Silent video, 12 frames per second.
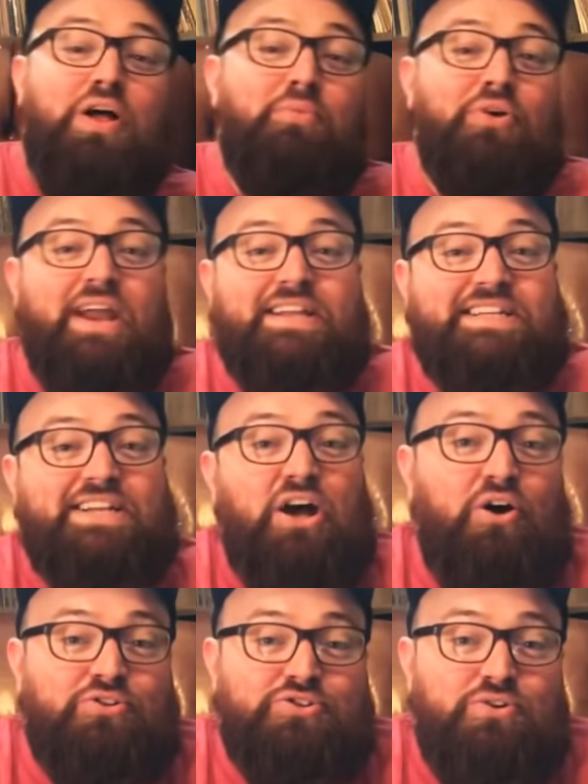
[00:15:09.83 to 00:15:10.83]
a lot more than
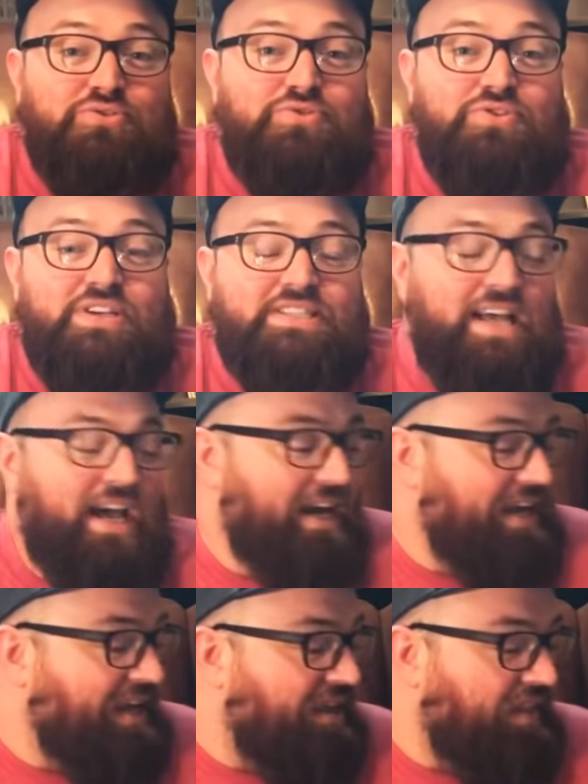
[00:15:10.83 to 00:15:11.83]
$18, so I was really excited
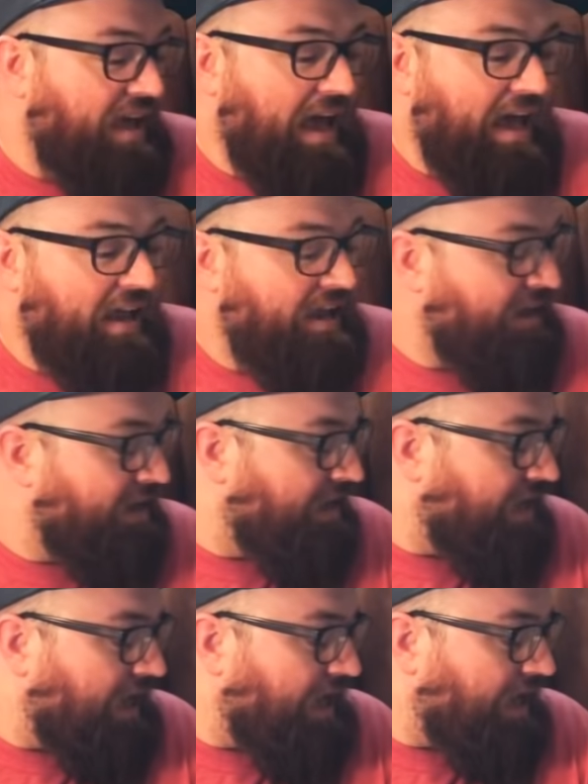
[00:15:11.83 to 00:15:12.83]
to get that.
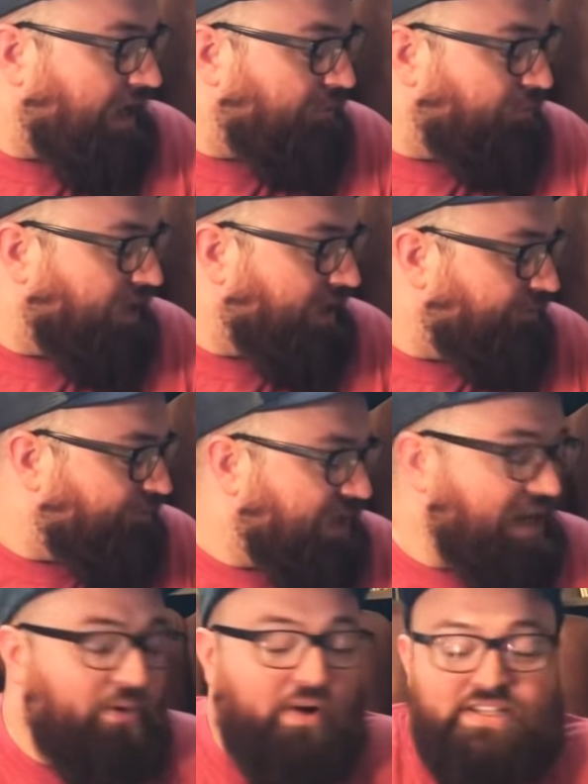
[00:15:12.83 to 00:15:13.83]
But
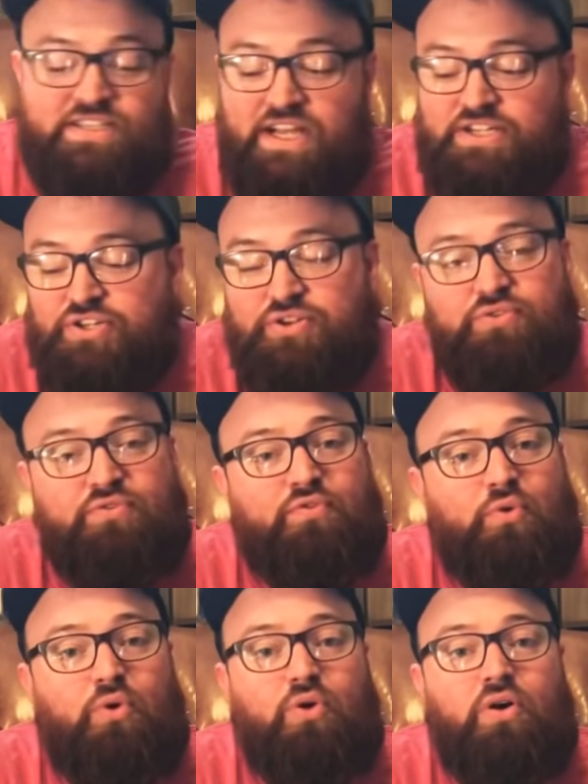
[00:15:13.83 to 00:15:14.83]
anyway, stay tuned
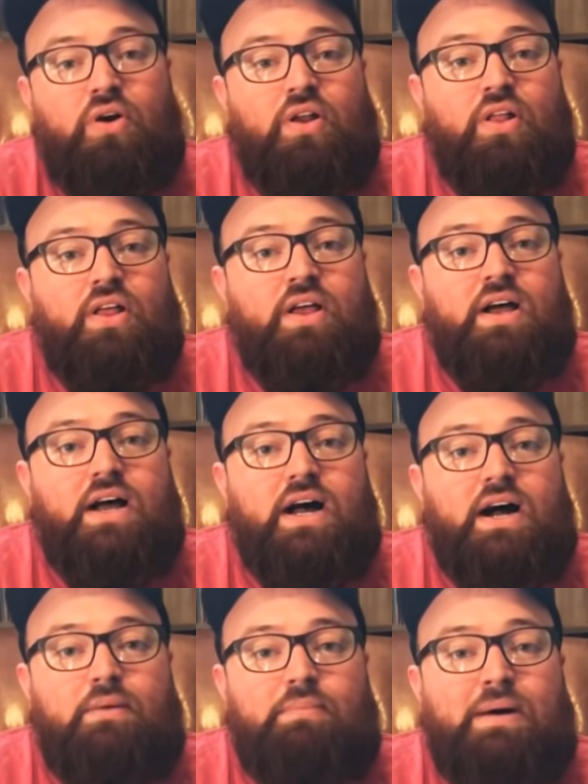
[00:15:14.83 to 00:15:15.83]
for
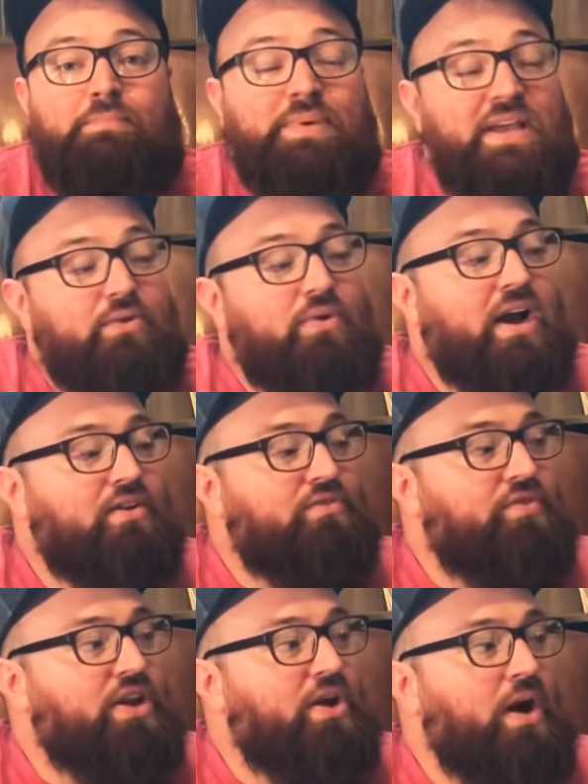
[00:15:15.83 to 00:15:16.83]
my big record
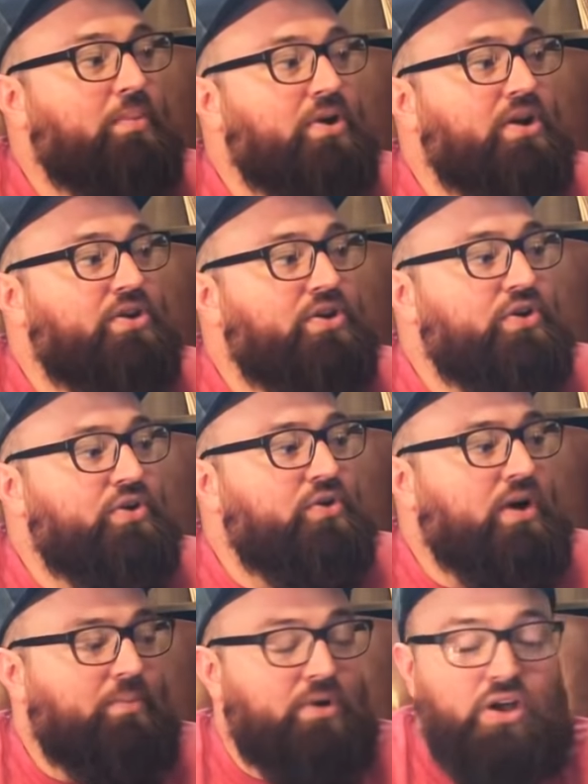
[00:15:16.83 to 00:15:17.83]
video I'm going to do.
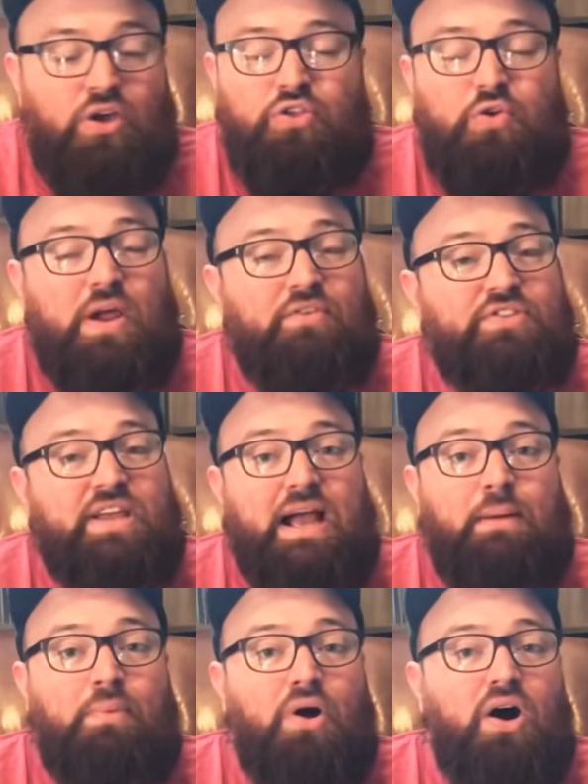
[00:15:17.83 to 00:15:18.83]
I'm going to go through everything
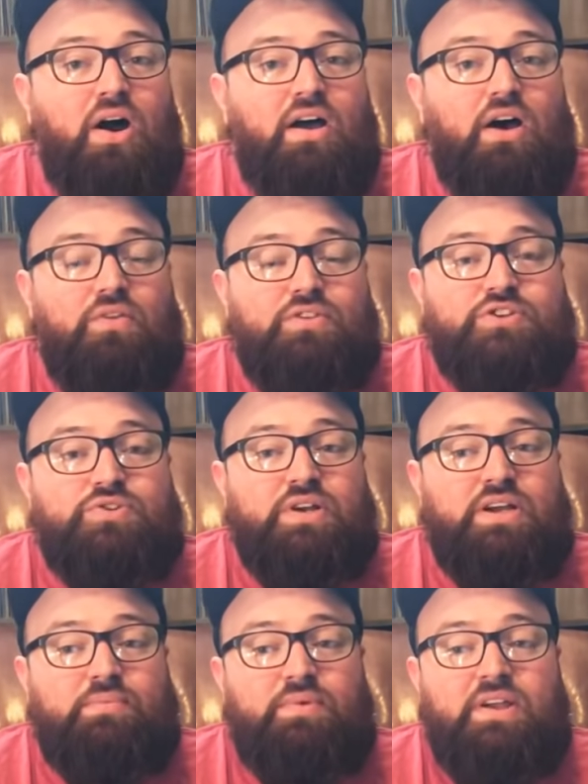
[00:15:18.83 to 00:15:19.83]
I bought on the
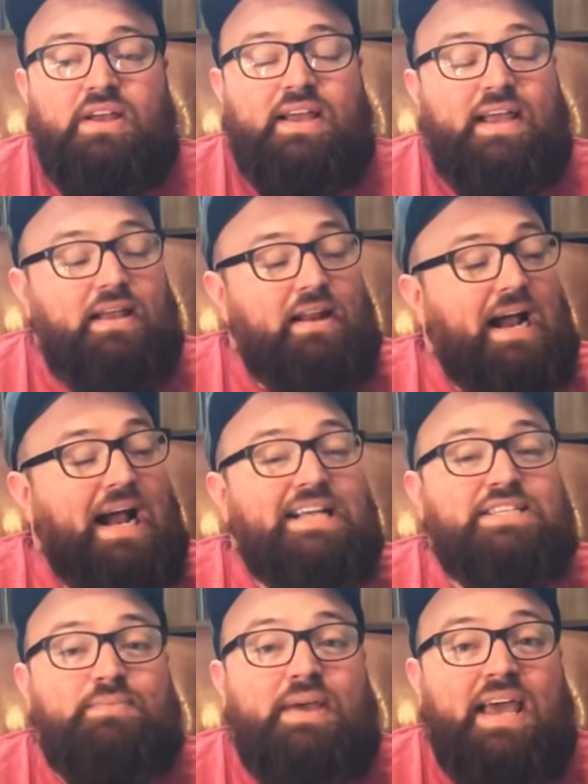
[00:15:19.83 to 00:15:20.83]
trip, and I got
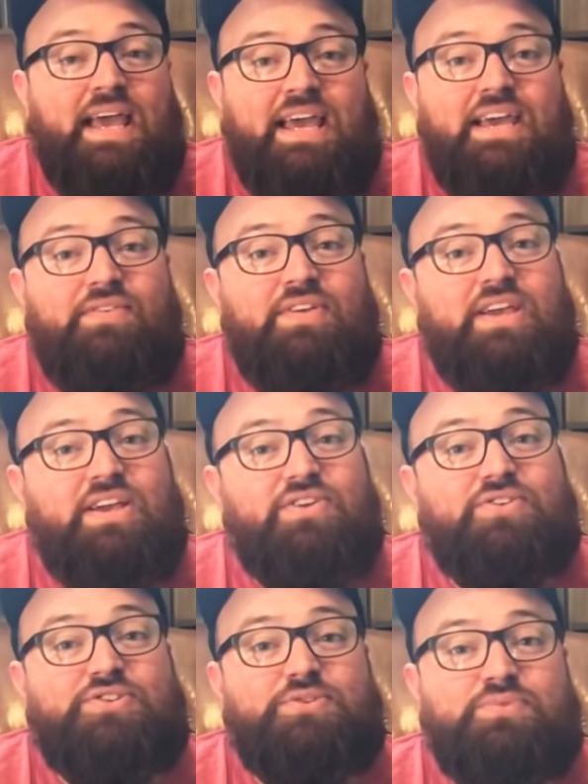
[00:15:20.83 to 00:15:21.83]
some heavy
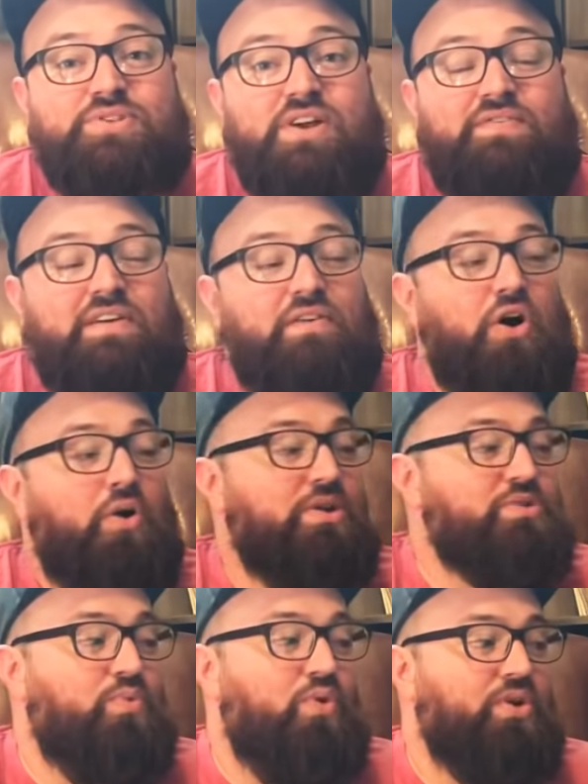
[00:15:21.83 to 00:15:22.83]
hitters, some stuff I've
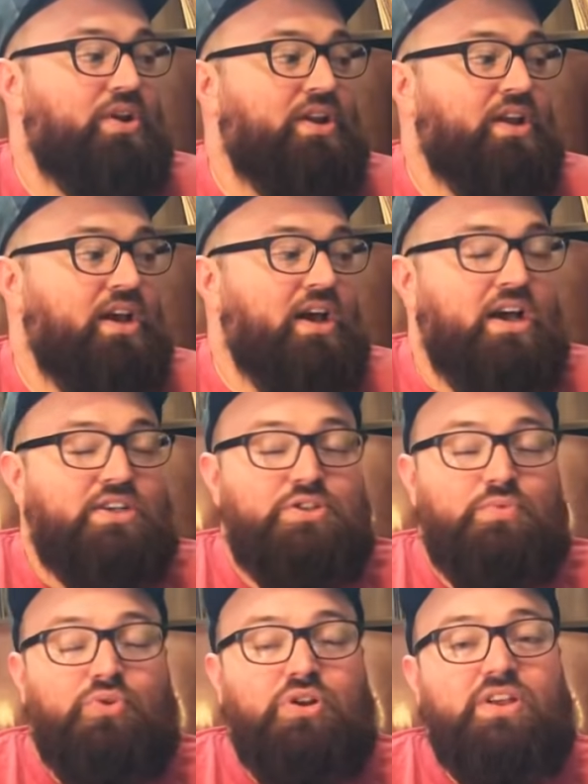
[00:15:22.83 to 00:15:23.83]
always wanted,
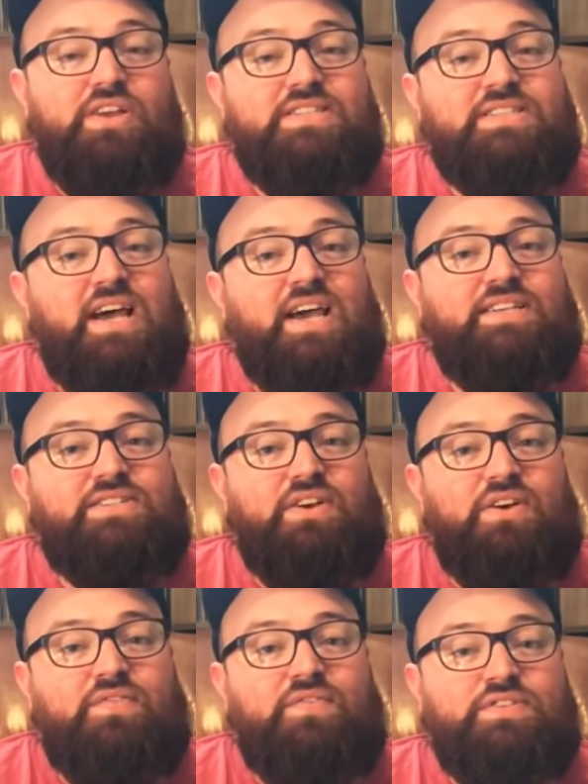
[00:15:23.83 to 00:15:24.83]
some really good psych
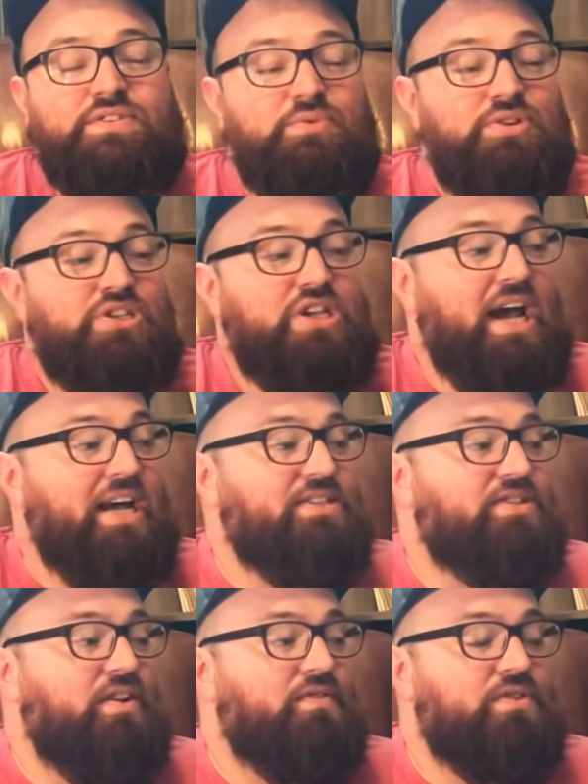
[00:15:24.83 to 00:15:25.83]
stuff, and some good jazz
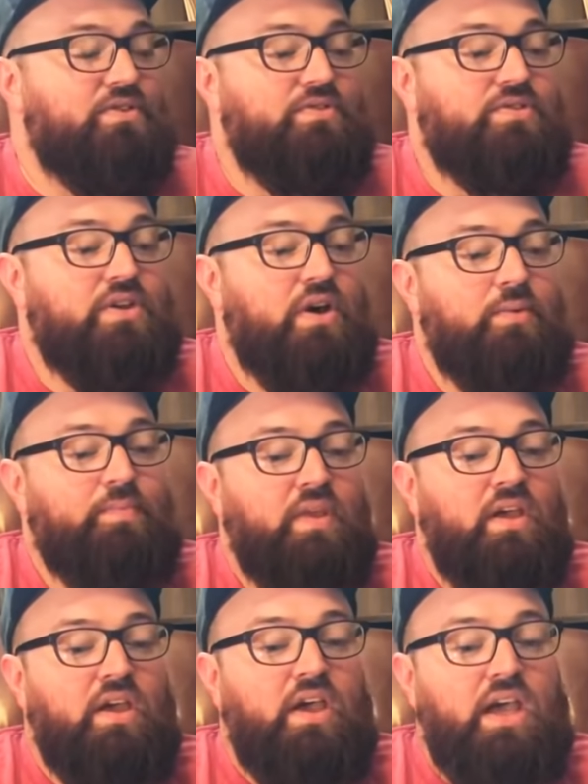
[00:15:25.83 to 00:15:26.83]
stuff too. So
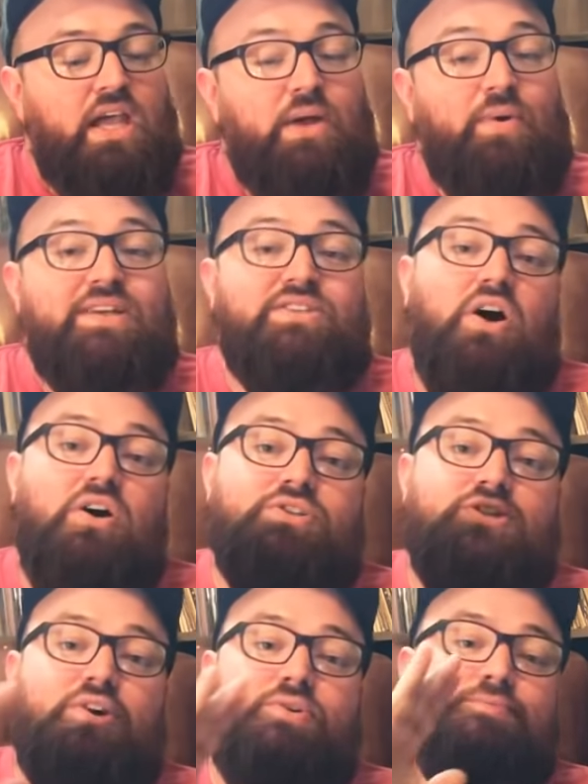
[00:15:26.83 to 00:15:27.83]
anyways,
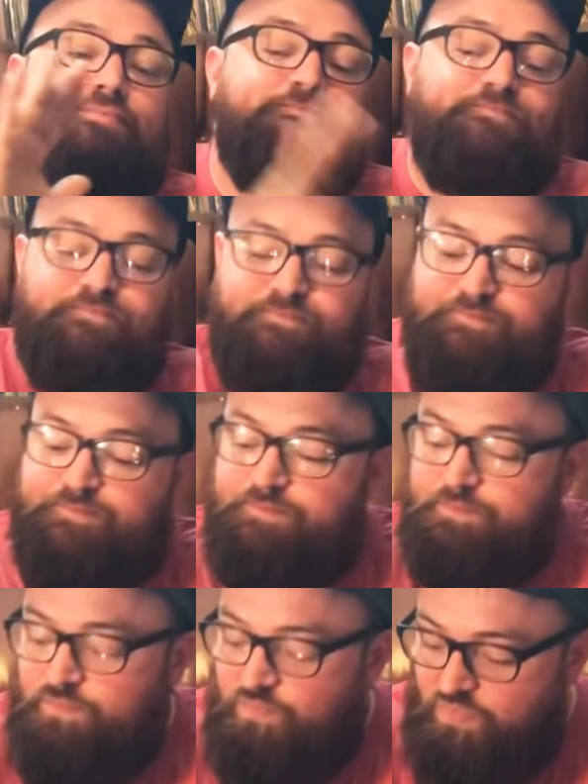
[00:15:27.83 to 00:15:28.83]
also,
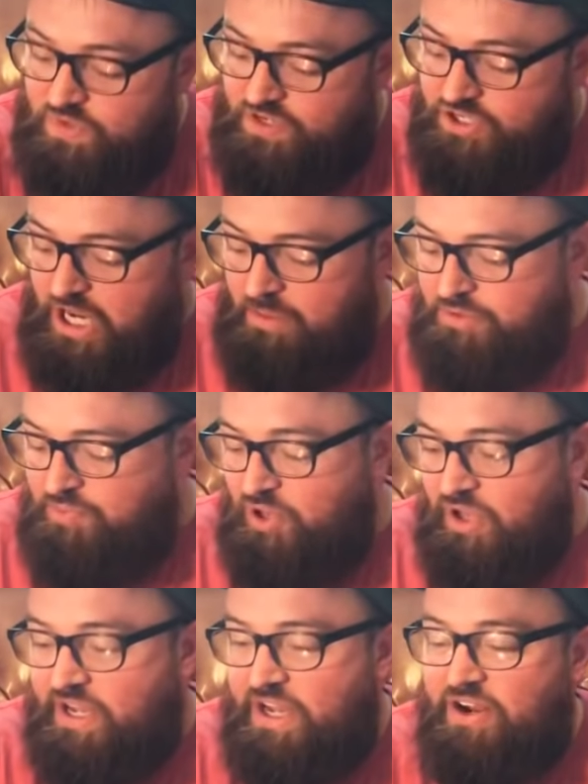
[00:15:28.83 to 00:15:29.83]
shameless
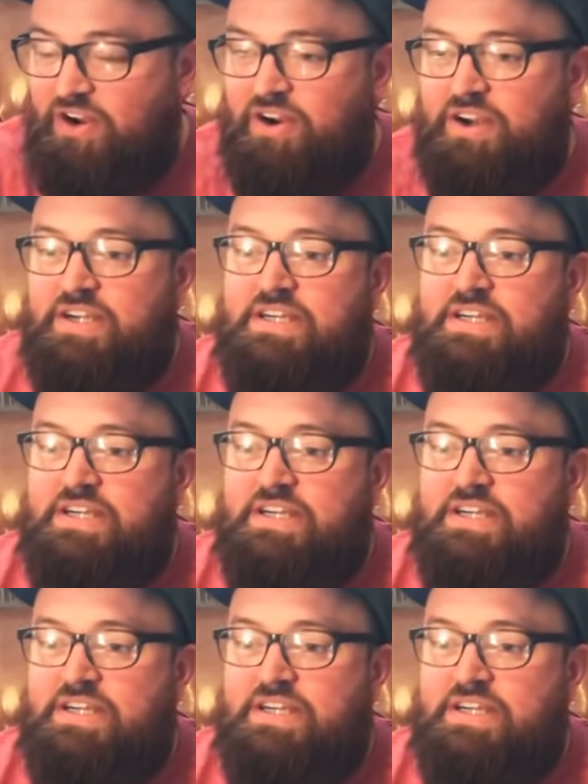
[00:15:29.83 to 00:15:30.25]
plug here,